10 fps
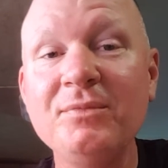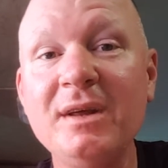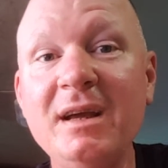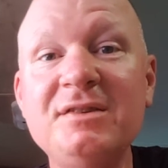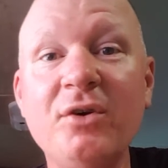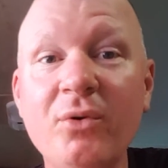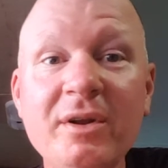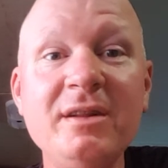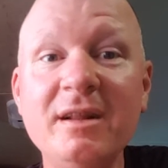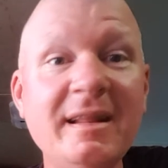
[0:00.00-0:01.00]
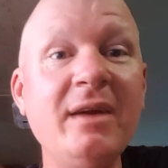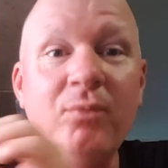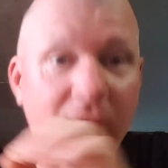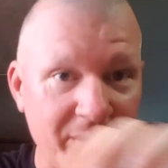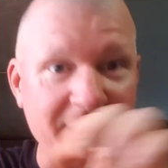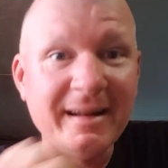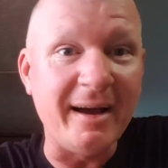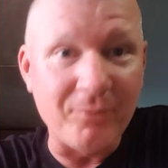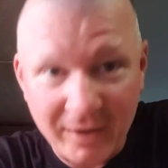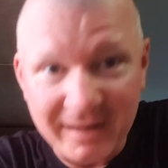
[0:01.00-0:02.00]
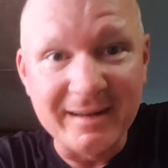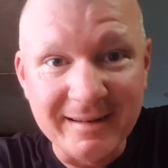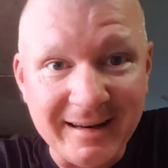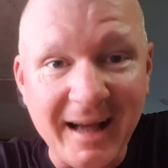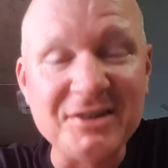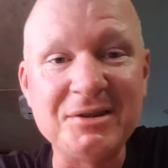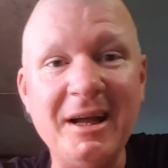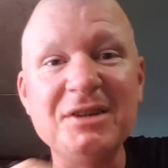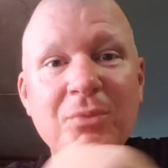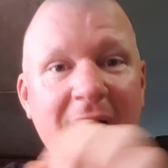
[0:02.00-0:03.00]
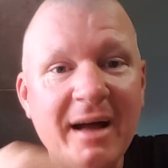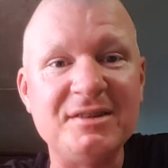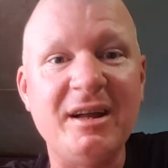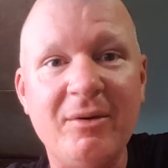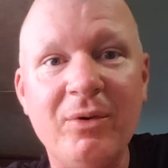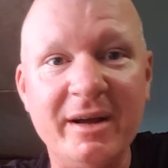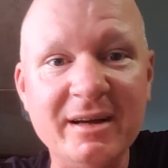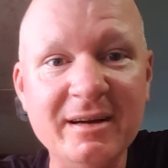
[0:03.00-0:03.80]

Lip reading: It's only that they want it that way. That's why it's that way,